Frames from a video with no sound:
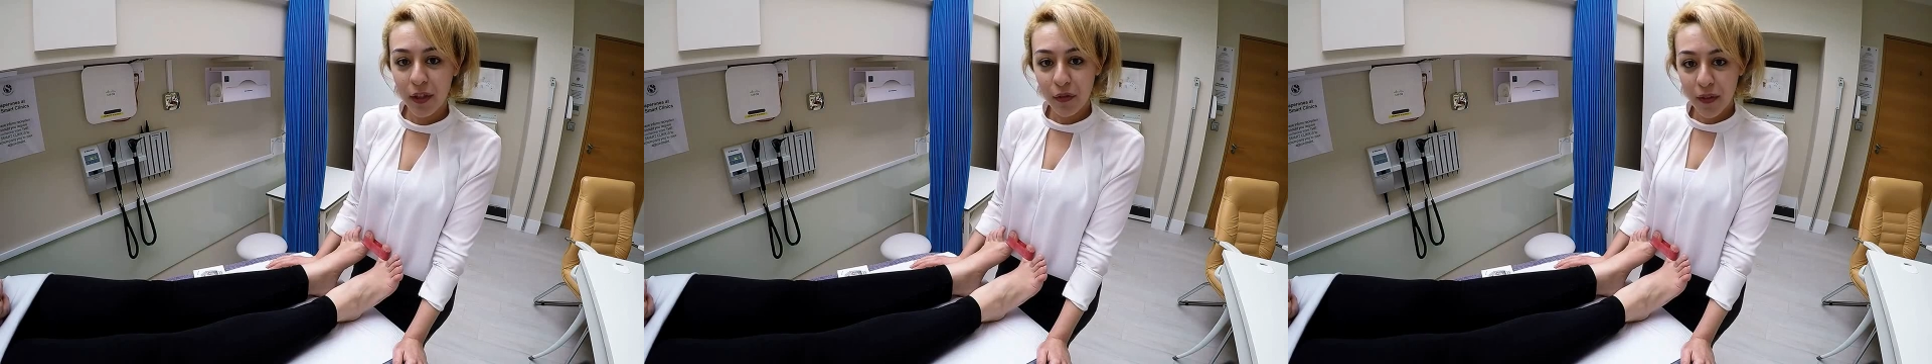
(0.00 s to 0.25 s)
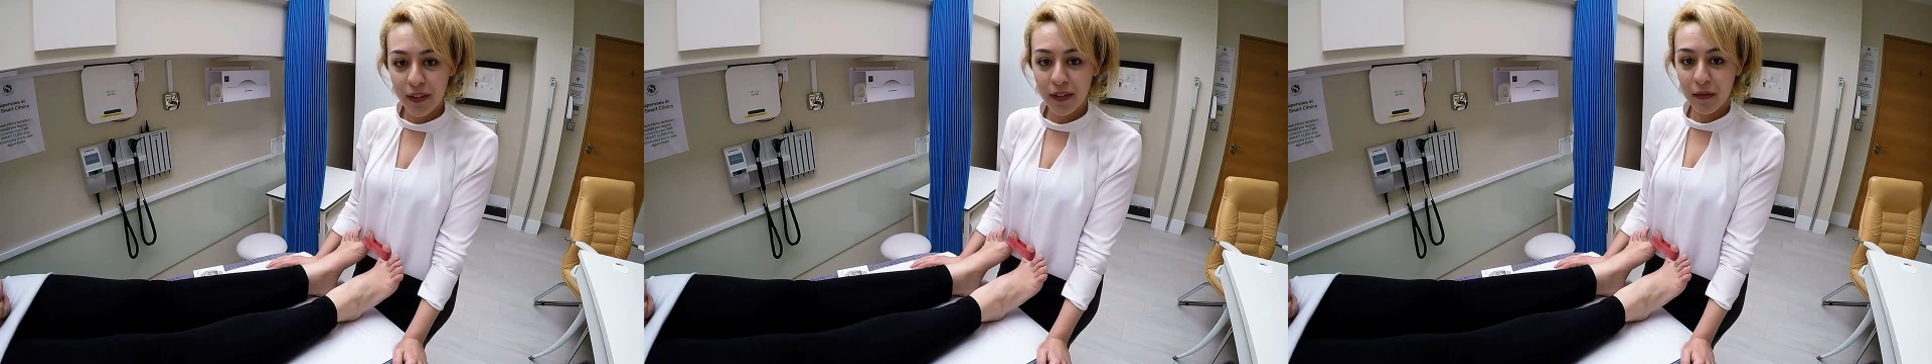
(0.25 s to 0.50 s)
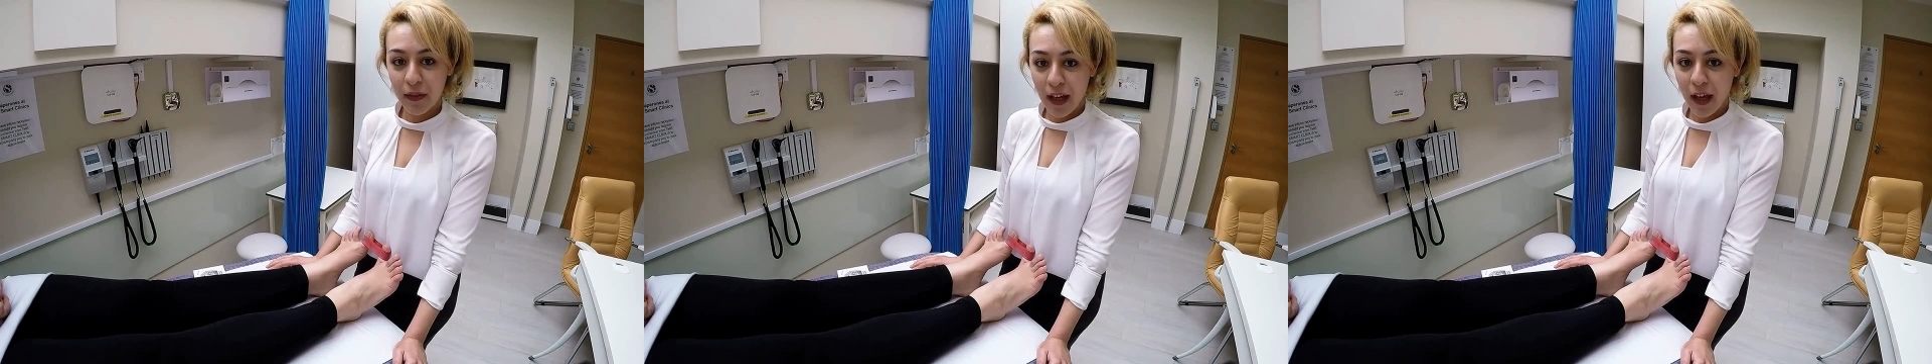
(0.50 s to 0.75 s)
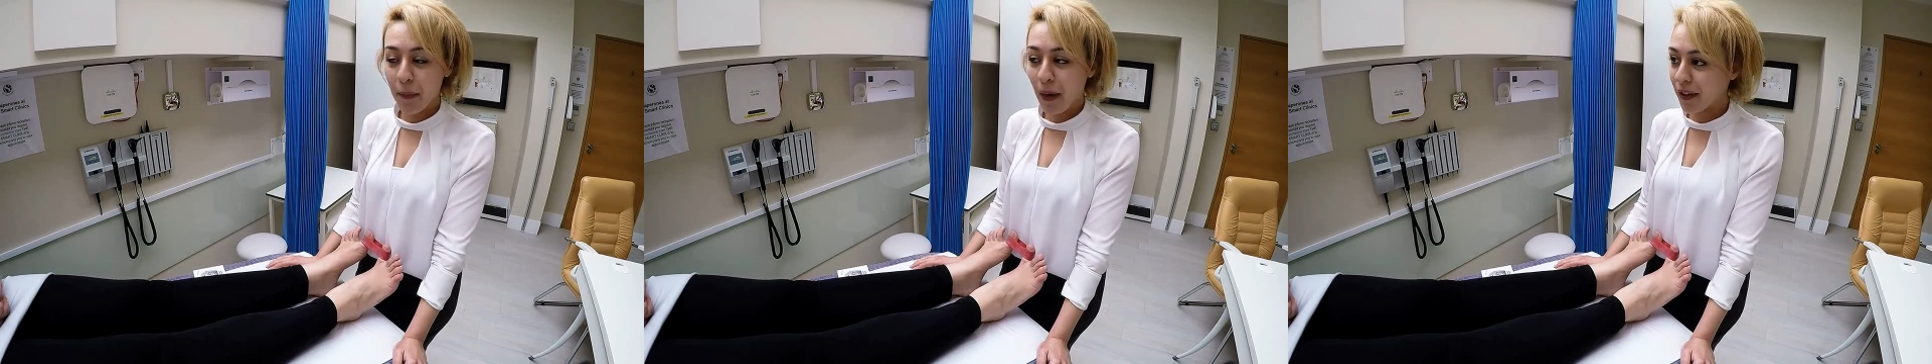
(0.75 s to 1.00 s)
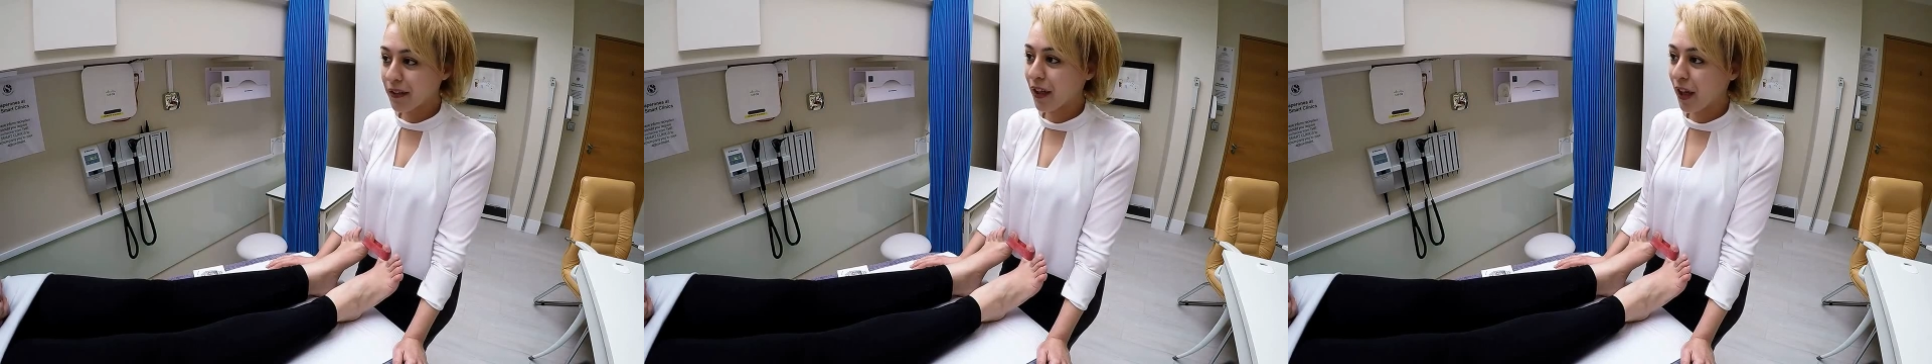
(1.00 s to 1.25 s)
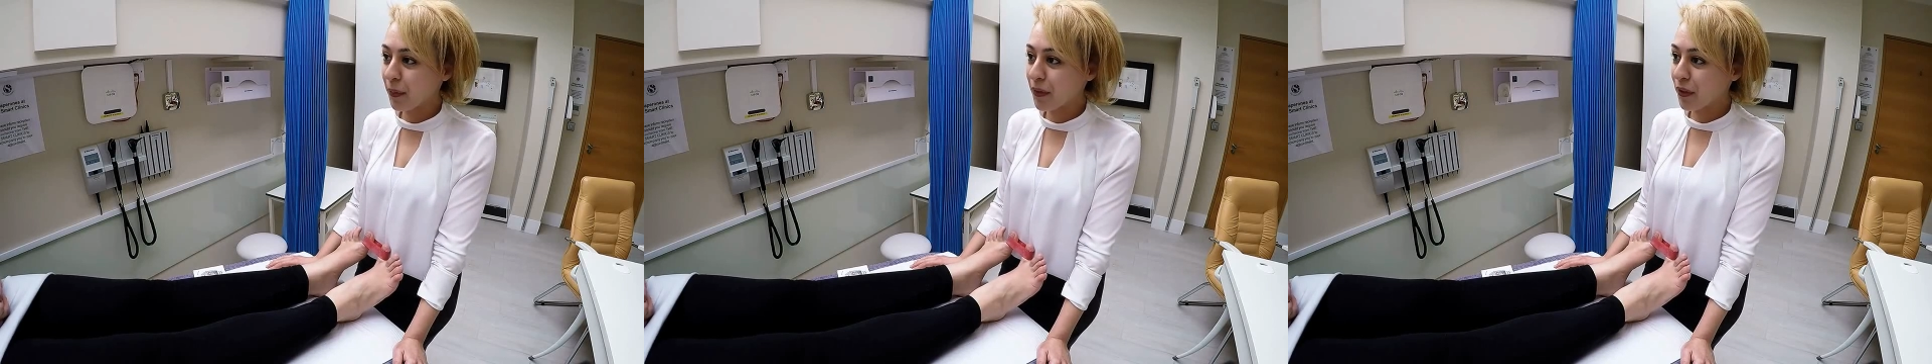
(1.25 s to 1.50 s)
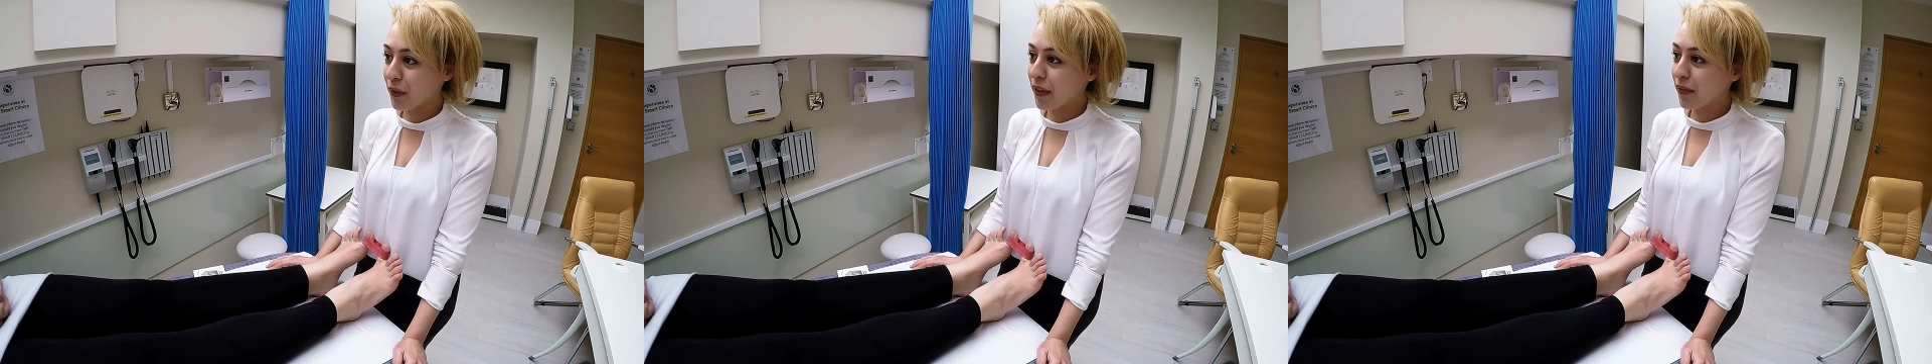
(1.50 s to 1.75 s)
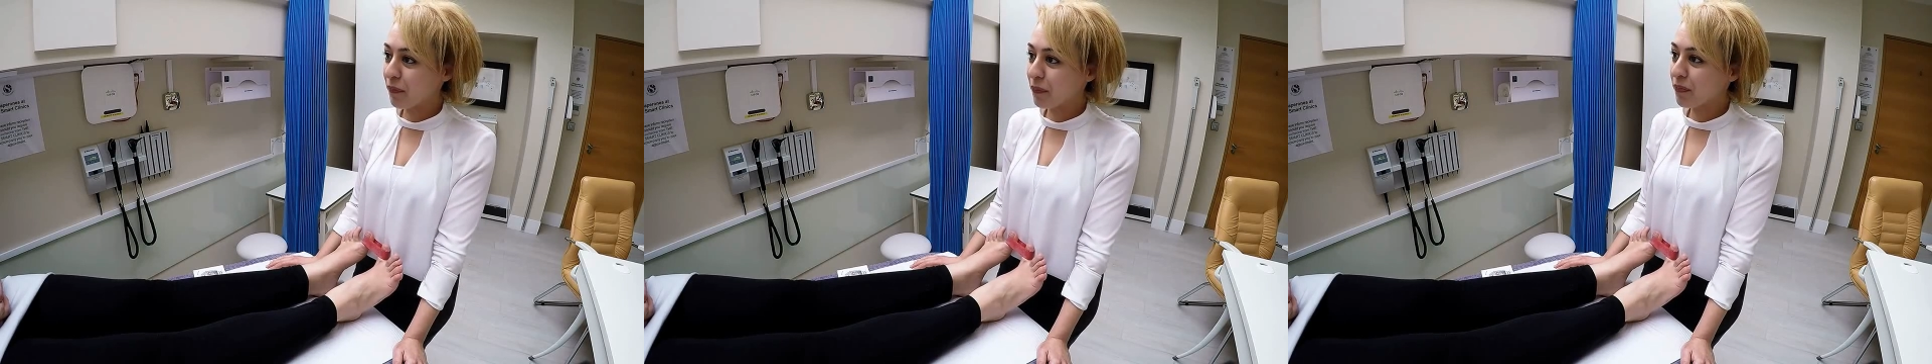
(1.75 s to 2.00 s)
increase the amount of times to
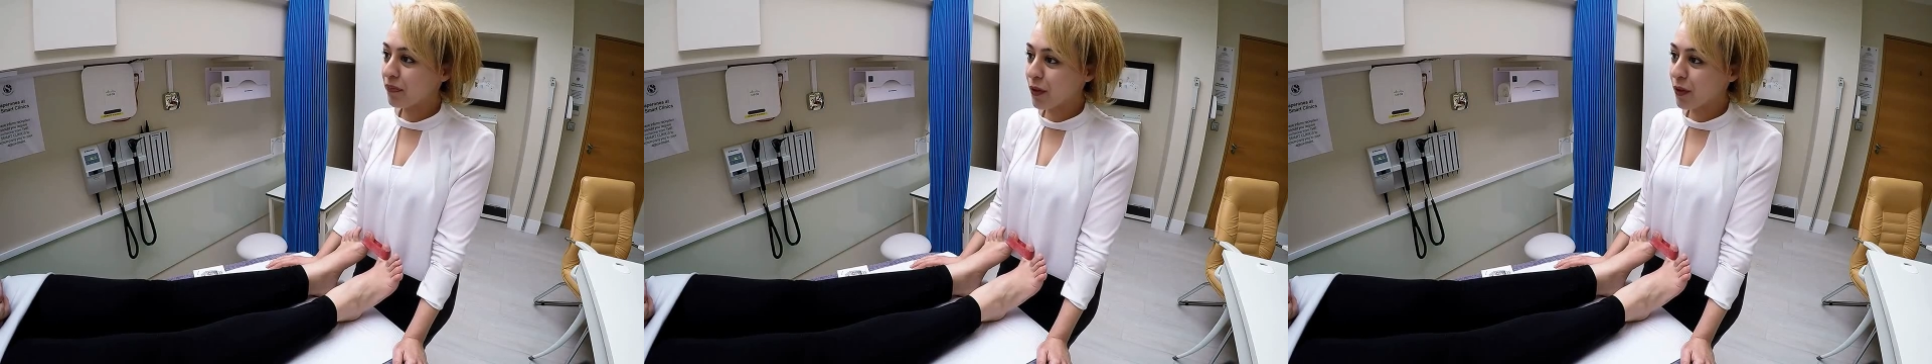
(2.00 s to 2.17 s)
do it